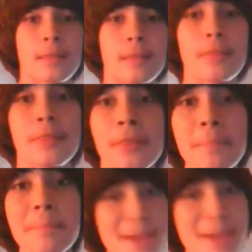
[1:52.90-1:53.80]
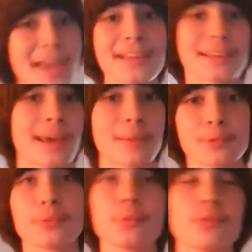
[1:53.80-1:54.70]
the mag
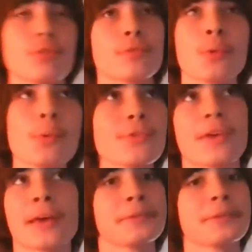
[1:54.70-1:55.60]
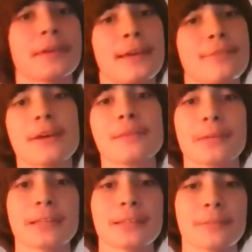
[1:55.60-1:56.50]
adapter, which of course I don't have on me at the